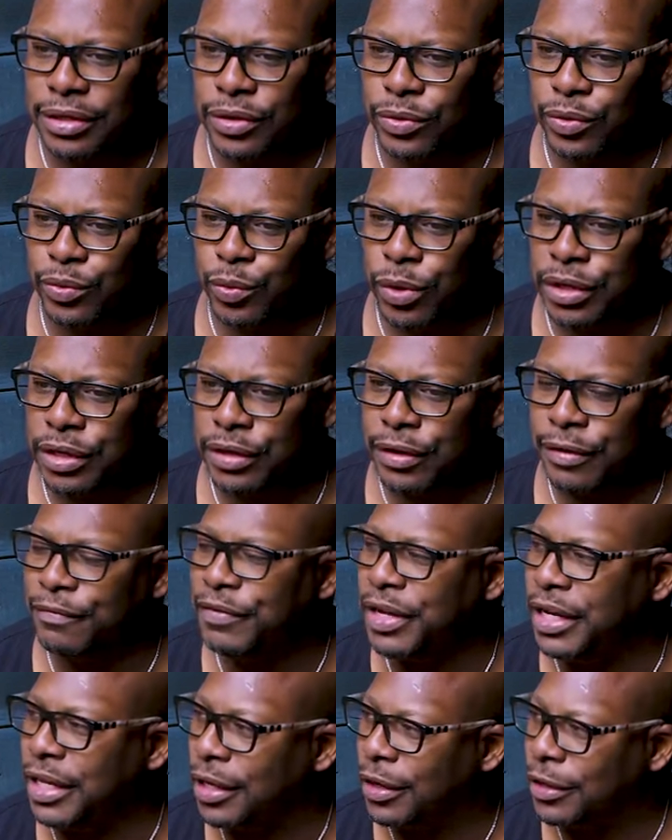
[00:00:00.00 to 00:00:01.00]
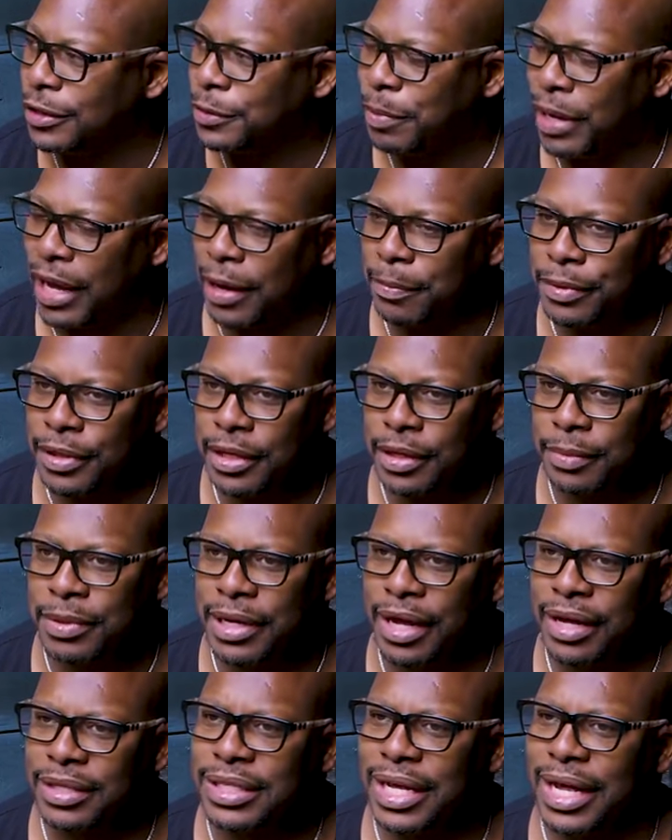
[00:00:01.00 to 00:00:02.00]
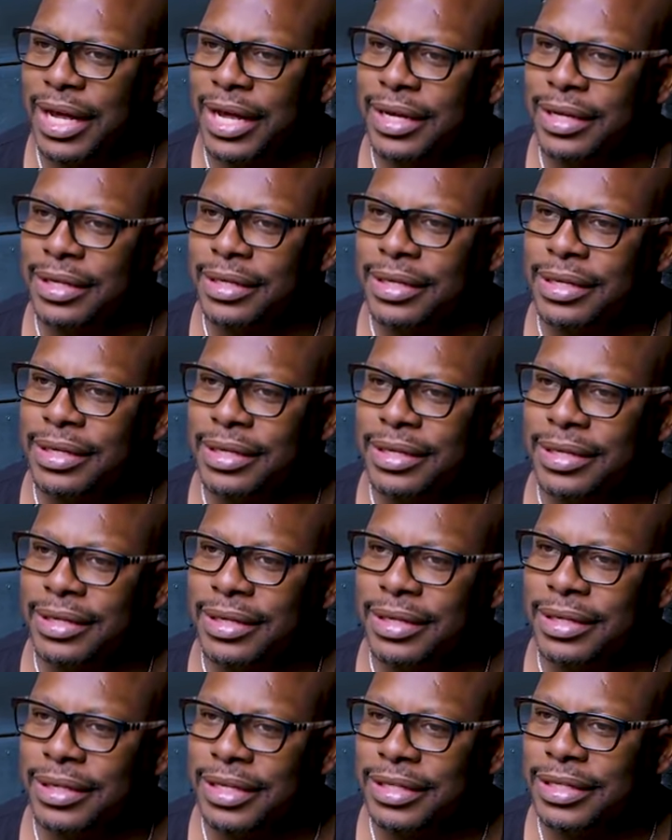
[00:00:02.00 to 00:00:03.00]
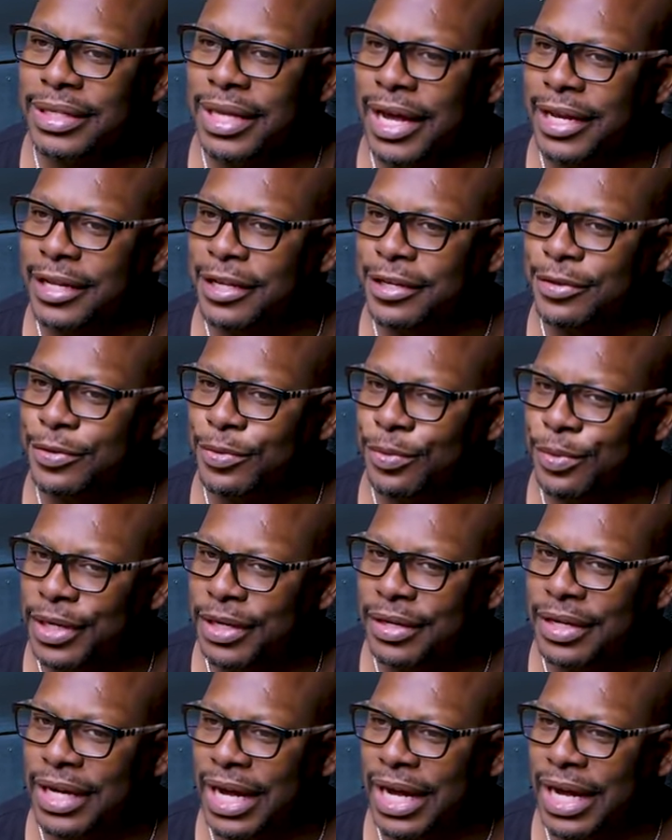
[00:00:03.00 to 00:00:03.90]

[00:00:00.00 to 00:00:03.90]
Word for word: one of your videos pop up, and I was like, this lady is real